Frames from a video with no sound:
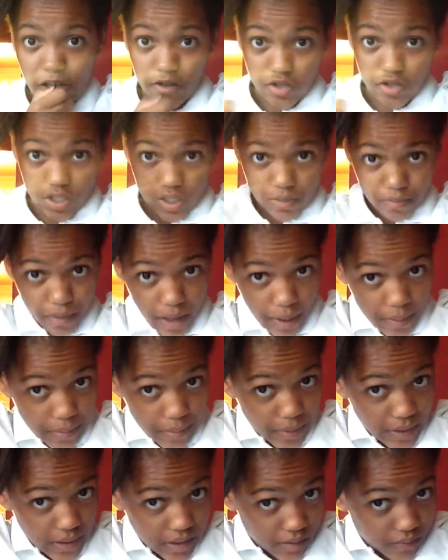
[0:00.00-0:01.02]
You just bobby
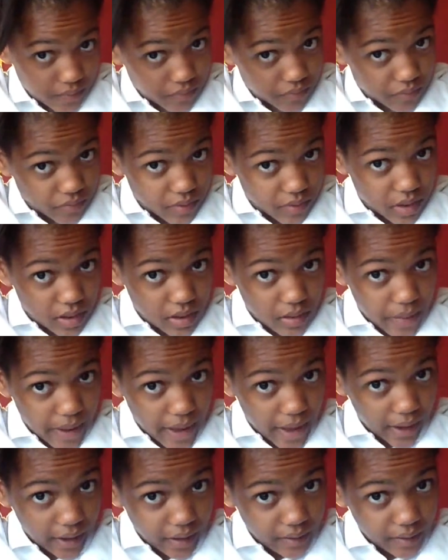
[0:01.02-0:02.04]
pin it in the
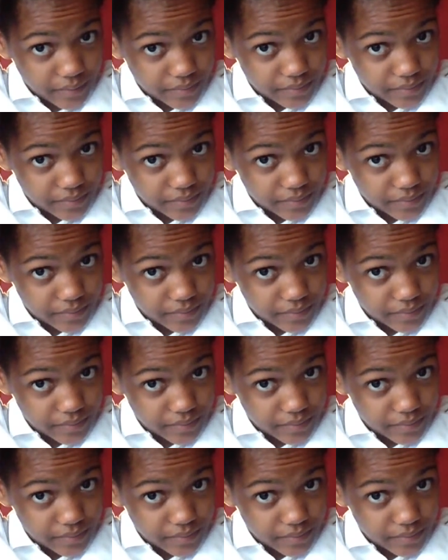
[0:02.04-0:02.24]
back.